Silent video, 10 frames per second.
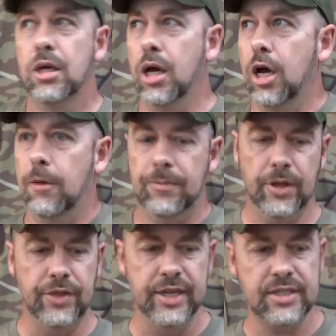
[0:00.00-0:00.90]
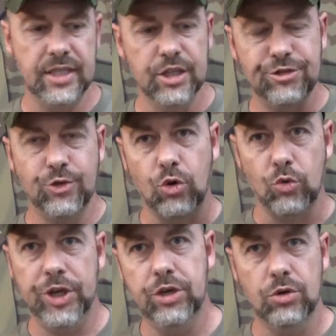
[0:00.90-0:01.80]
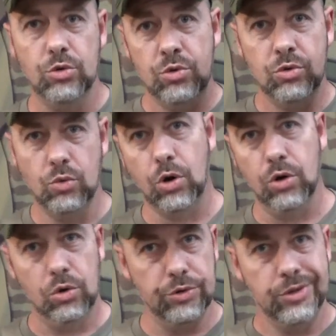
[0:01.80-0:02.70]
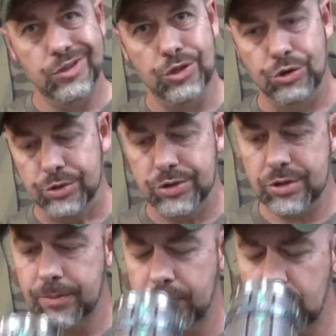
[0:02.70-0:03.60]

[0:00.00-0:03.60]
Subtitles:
This is for real world use,